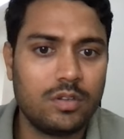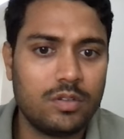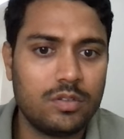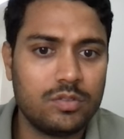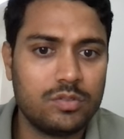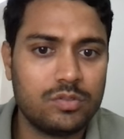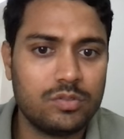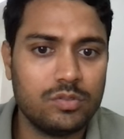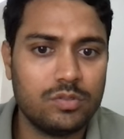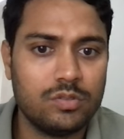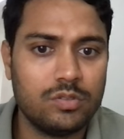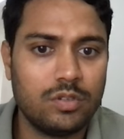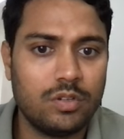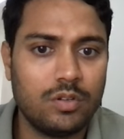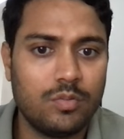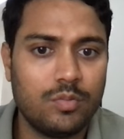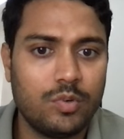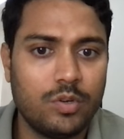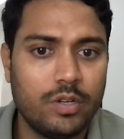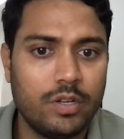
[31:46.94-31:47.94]
So
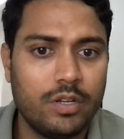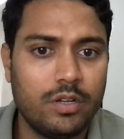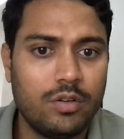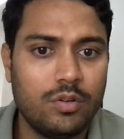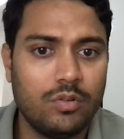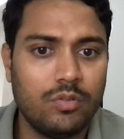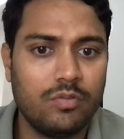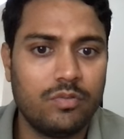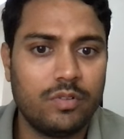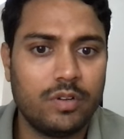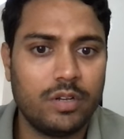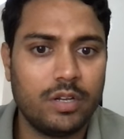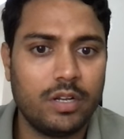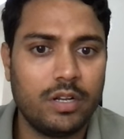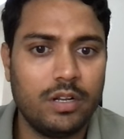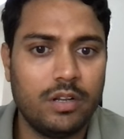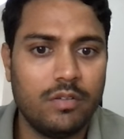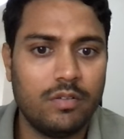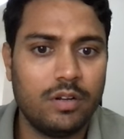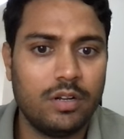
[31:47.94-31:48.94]
0.25
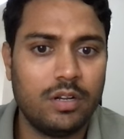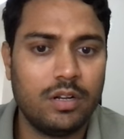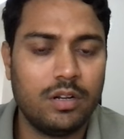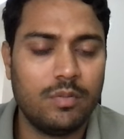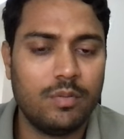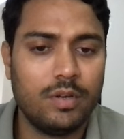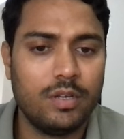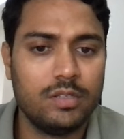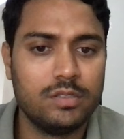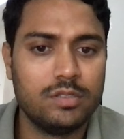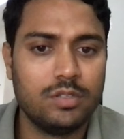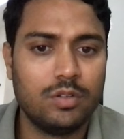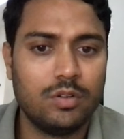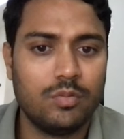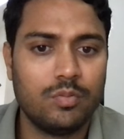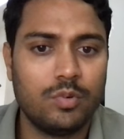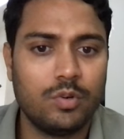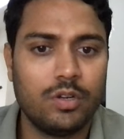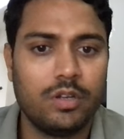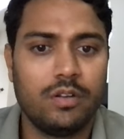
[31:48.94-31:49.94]
divided by
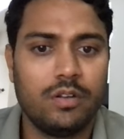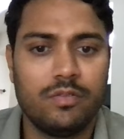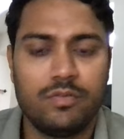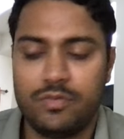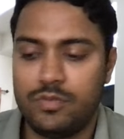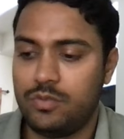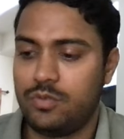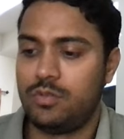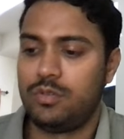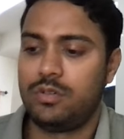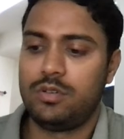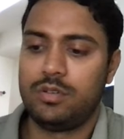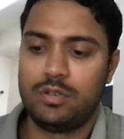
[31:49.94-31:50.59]
0.4.